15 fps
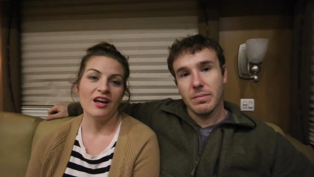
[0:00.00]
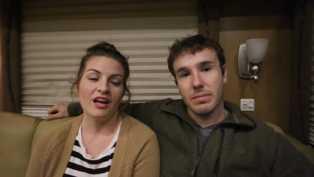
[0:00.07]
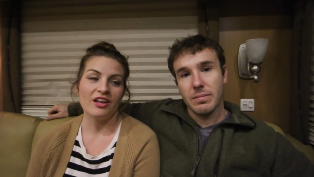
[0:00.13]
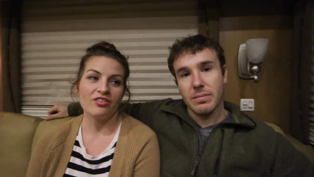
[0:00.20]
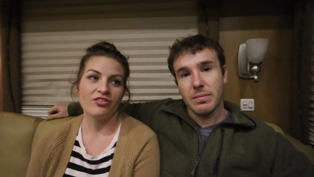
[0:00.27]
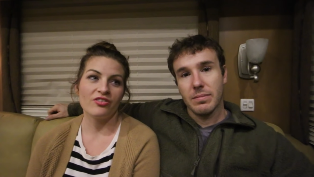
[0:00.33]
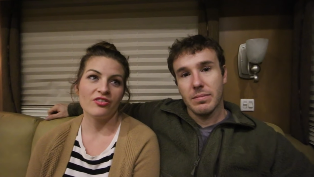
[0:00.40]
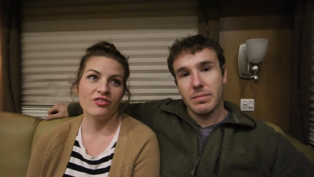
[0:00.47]

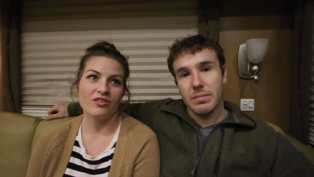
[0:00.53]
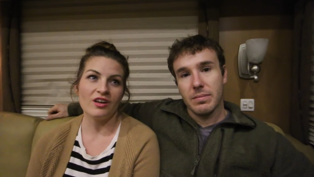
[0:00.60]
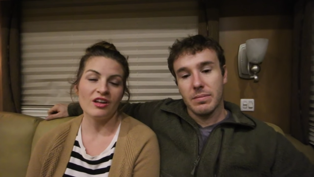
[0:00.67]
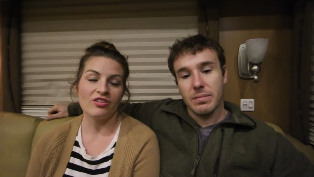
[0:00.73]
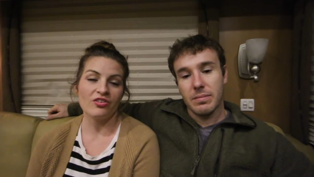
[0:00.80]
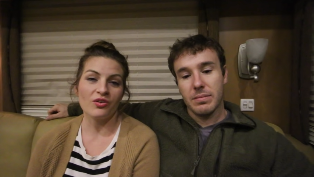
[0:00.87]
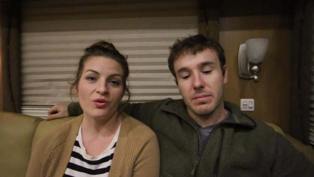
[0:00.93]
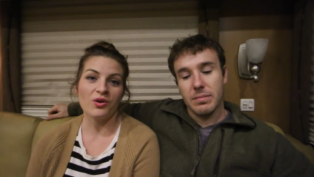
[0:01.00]
Speaker 1: it's
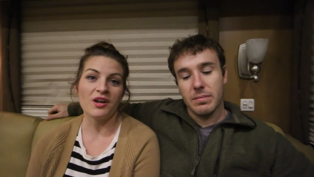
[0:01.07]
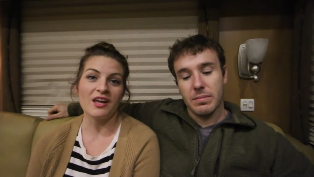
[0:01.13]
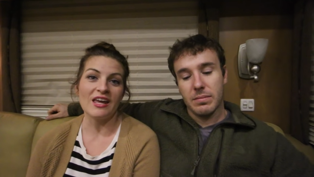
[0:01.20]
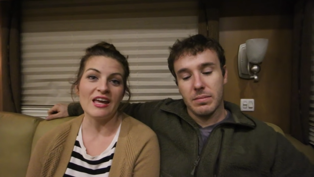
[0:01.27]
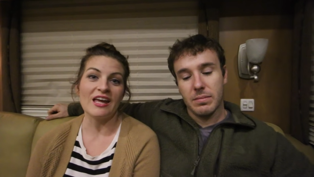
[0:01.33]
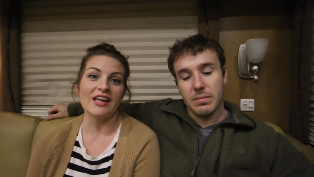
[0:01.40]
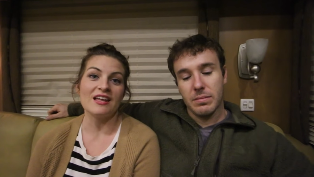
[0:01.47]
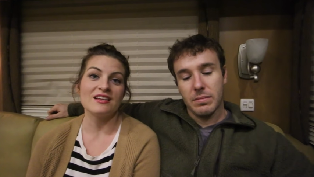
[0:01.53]
it's going to
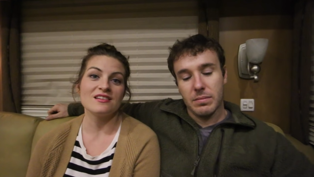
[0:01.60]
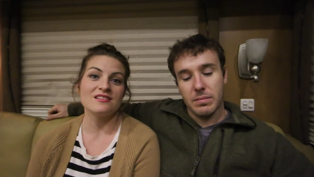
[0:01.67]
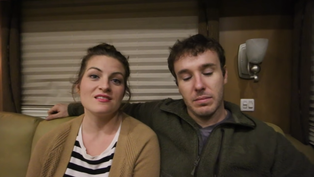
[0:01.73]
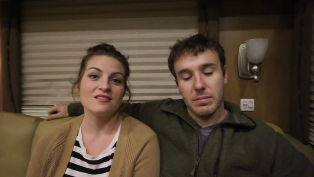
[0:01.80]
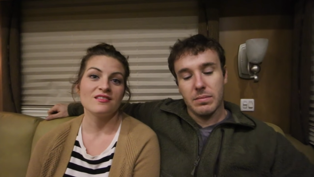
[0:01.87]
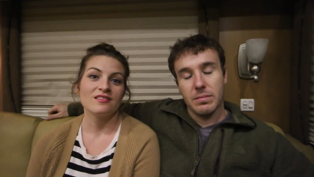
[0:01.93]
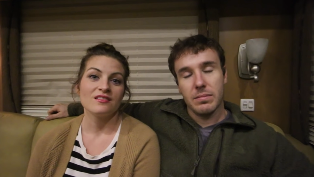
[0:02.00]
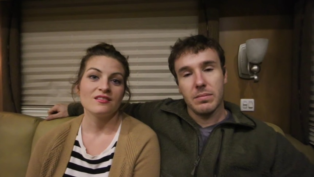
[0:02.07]
get,
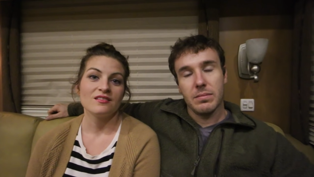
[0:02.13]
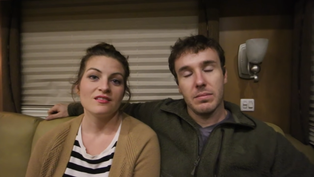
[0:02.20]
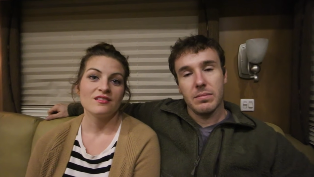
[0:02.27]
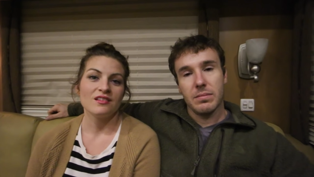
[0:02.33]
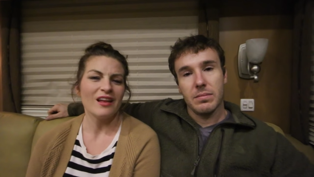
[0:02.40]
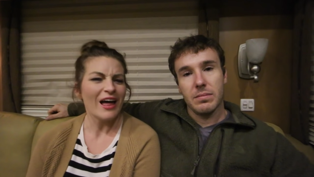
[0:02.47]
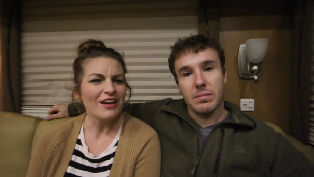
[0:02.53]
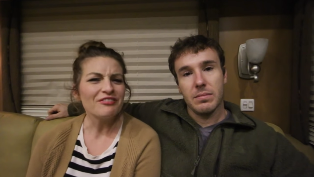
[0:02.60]

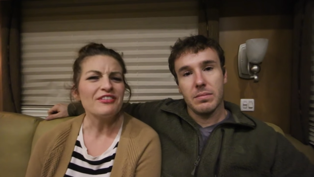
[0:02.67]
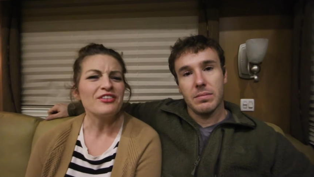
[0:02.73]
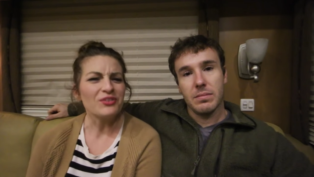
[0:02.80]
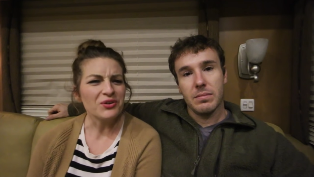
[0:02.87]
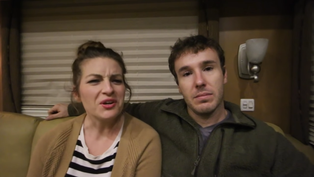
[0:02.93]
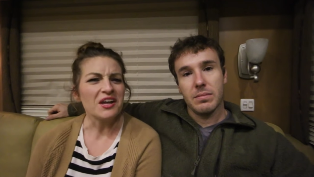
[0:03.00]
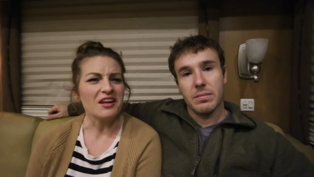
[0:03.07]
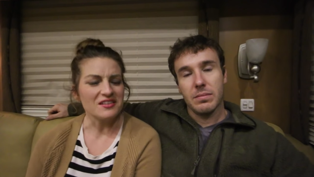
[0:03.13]
life is
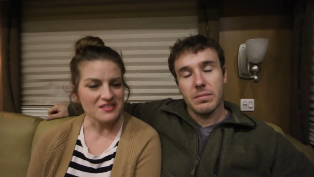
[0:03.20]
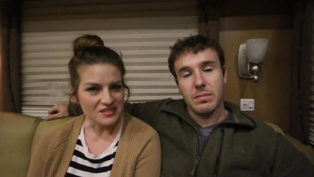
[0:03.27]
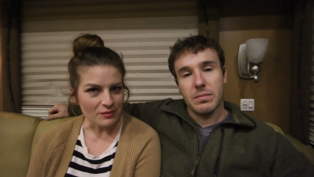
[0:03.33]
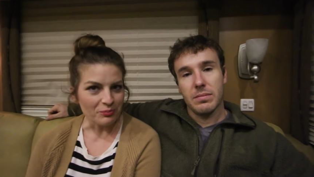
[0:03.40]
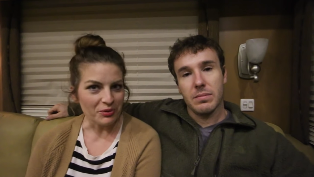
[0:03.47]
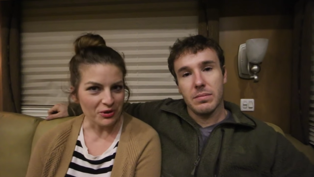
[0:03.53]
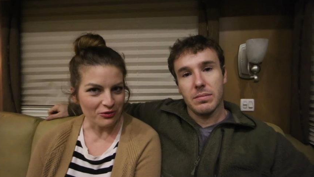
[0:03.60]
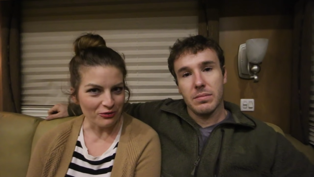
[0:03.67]
going to get
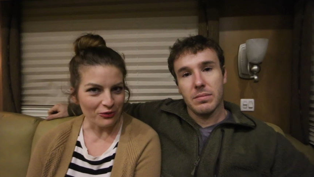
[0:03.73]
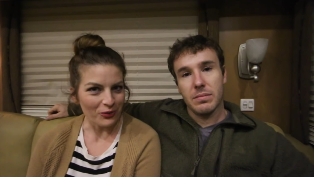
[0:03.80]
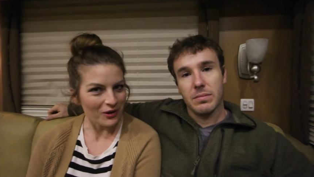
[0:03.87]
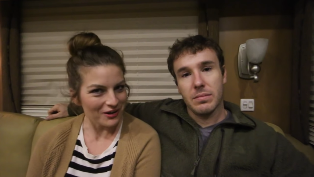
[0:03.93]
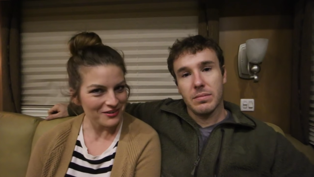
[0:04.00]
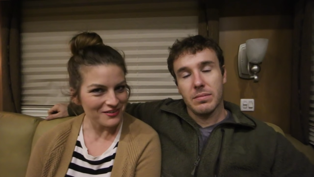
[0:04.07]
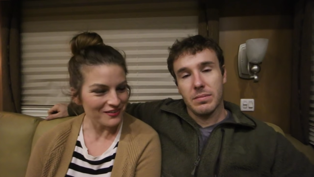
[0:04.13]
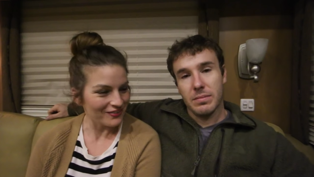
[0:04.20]
simpler
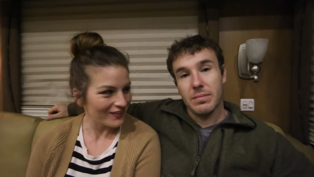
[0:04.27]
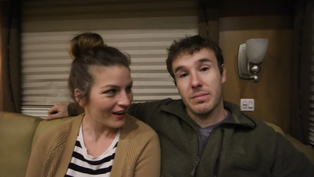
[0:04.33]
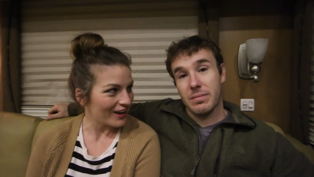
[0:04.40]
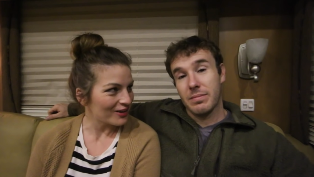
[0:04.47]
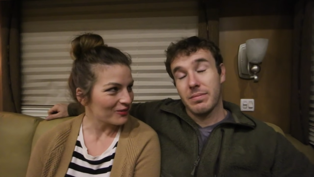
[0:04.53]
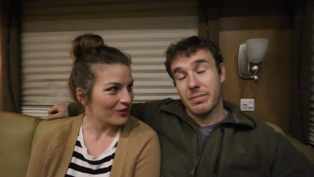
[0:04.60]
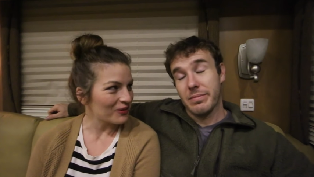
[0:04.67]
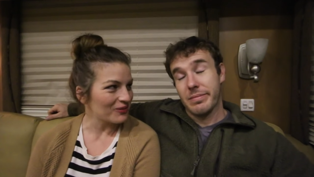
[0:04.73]
for us is
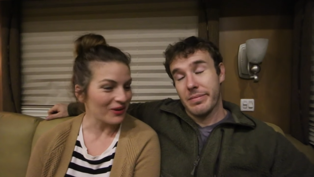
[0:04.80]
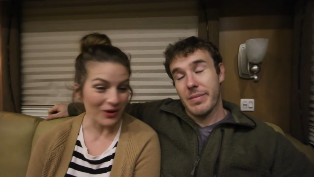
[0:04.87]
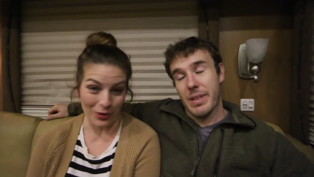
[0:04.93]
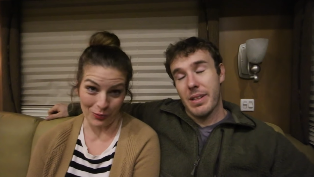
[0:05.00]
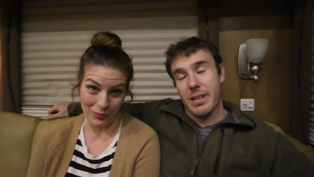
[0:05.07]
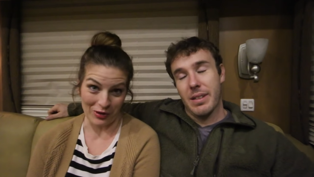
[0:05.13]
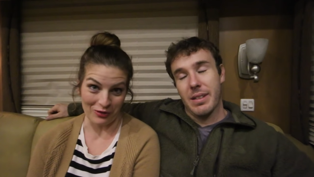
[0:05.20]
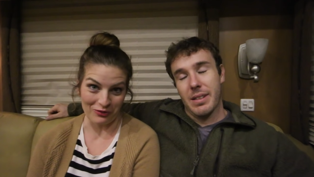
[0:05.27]
kind of what we're
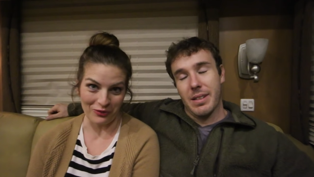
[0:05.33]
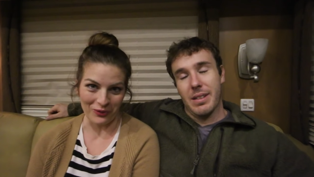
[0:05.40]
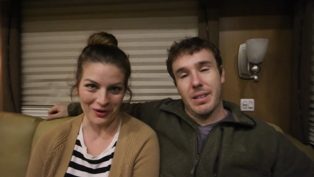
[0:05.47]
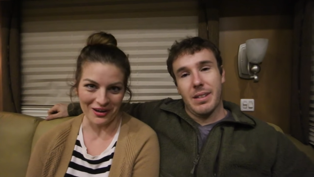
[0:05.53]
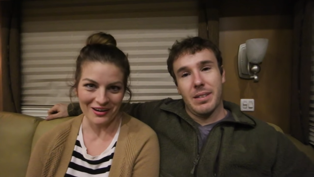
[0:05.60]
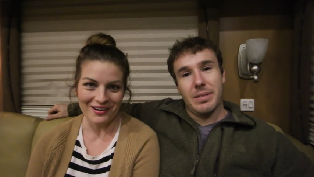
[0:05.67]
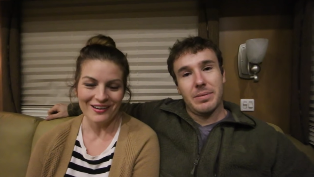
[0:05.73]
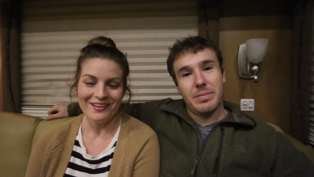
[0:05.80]
hoping
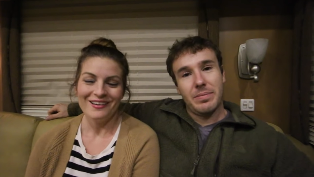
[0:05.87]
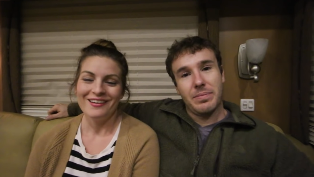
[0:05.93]
for.